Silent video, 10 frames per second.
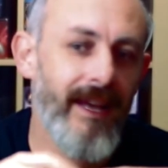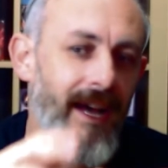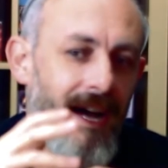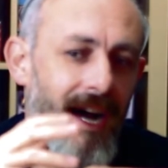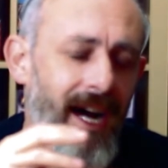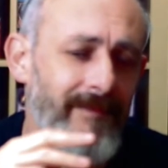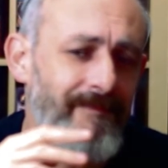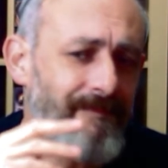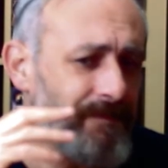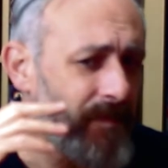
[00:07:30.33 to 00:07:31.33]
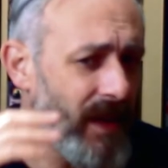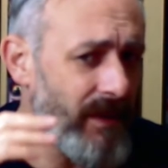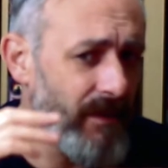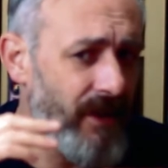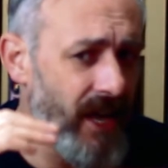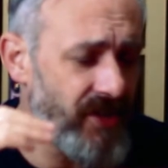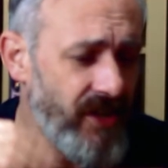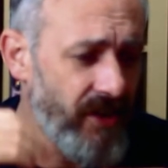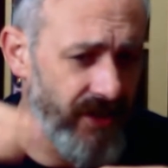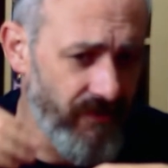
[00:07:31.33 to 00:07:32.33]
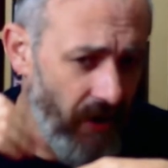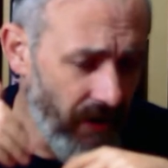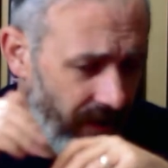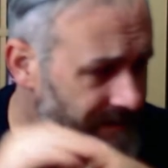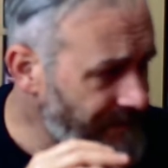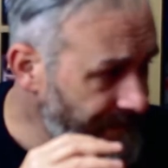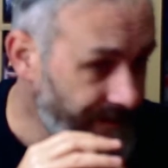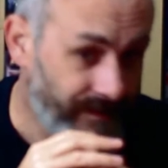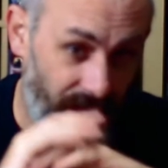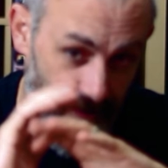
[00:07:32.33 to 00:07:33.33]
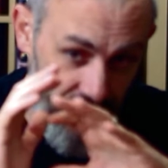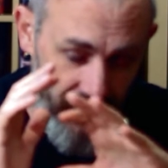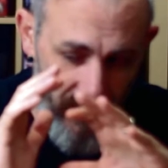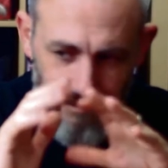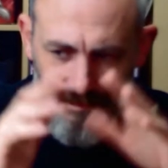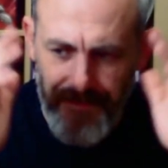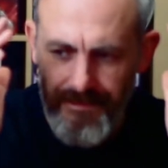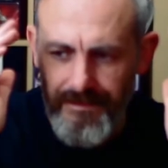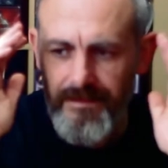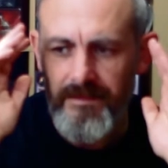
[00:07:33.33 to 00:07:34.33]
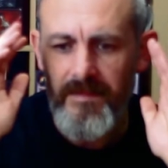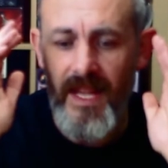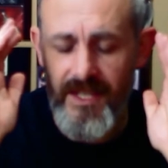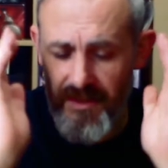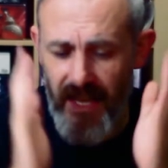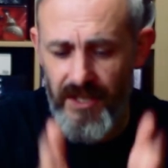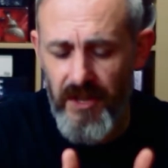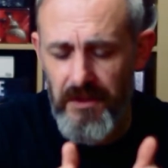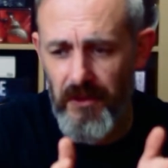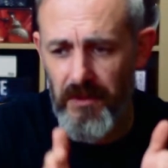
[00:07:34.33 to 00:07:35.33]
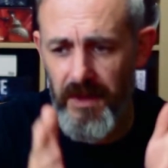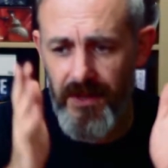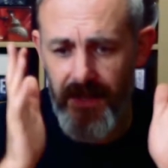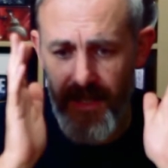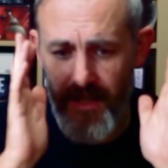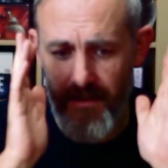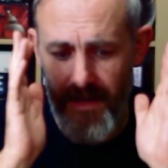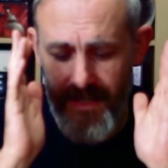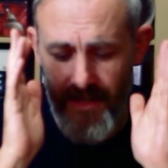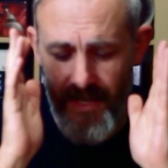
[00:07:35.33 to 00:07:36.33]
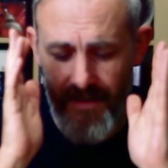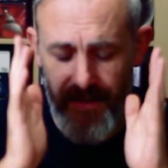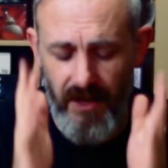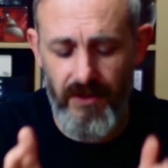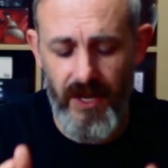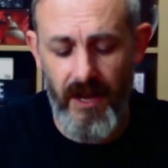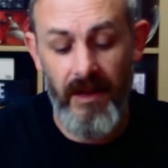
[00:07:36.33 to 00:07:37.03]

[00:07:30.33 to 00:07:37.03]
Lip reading: but then when I actually got into the role of it, it was really good. So yes, 2 tournaments. You essentially have a dojo.